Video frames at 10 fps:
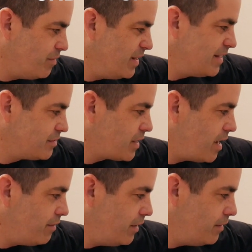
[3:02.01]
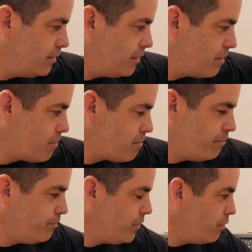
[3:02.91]
I mean, that's kind of
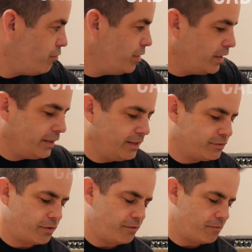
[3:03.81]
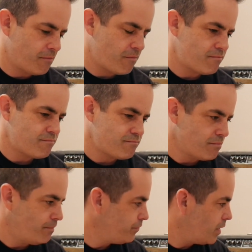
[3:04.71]
really sort
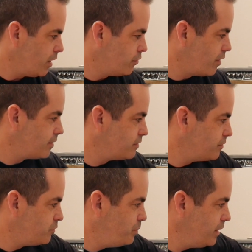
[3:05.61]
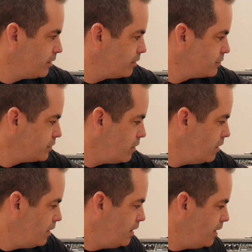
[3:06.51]
of aggressive speaker.
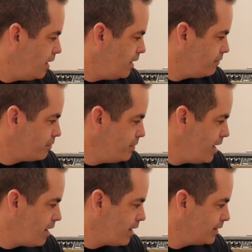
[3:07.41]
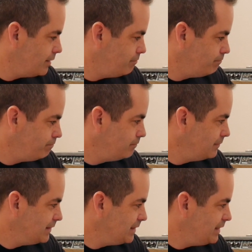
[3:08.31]
So from there, I could
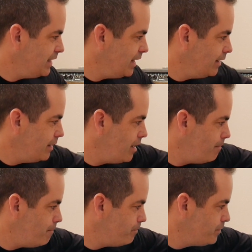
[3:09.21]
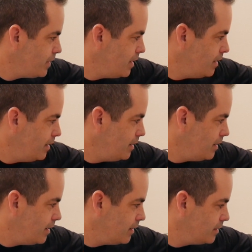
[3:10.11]
gain it up.
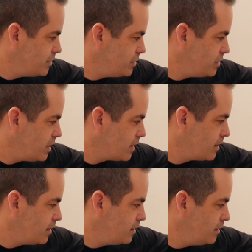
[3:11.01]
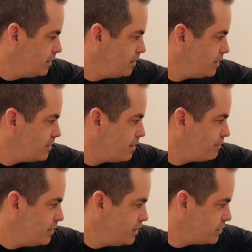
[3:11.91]
I can check the
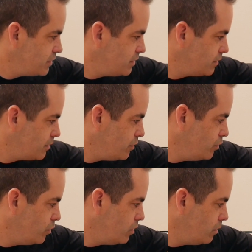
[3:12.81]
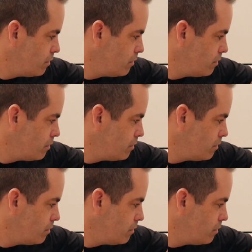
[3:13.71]
definition. Cool.